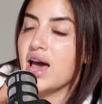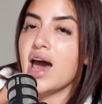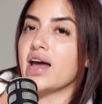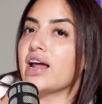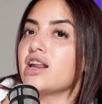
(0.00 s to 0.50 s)

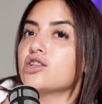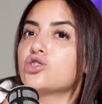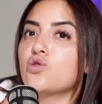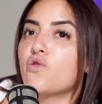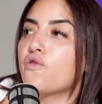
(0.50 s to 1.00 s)
and I needed
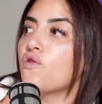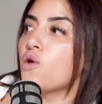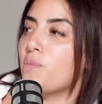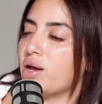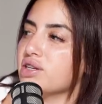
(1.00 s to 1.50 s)
2
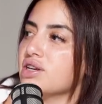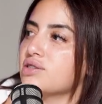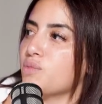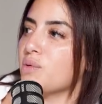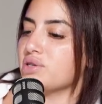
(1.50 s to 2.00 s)
full beds because
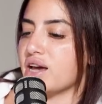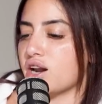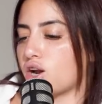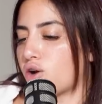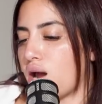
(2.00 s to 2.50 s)
we were taking
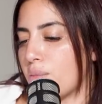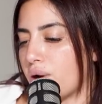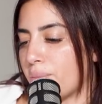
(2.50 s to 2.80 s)
our grandma.